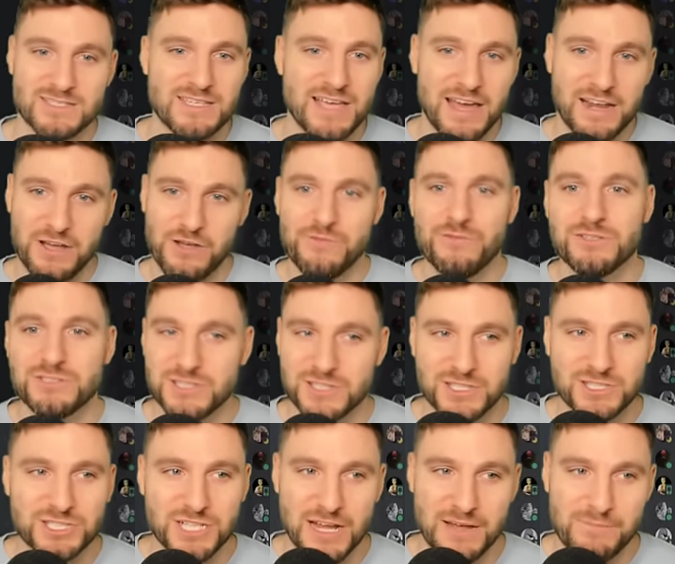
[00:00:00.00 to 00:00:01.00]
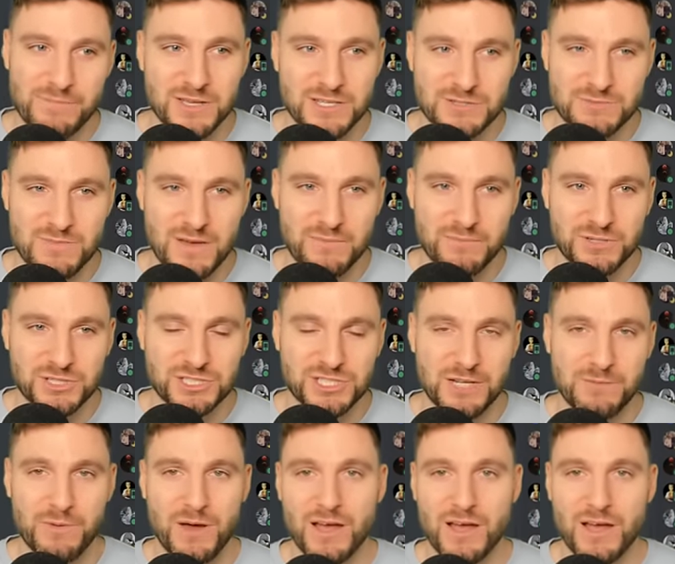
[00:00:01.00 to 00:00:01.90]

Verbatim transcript: Get over to the Champions membership.